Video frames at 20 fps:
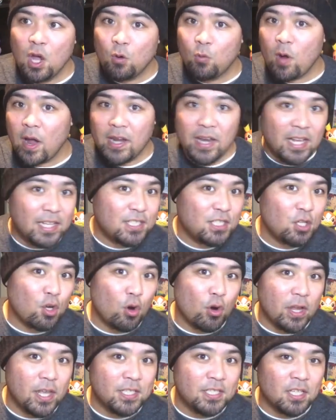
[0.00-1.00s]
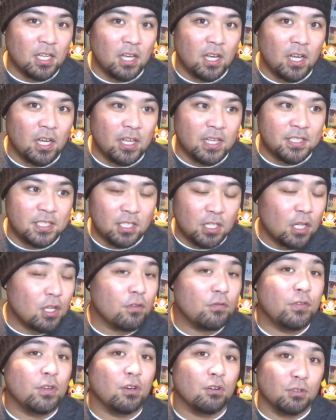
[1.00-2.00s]
right next door is
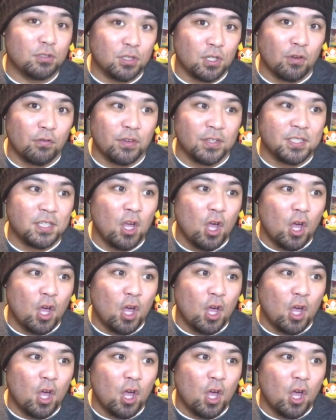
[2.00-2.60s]
another funeral service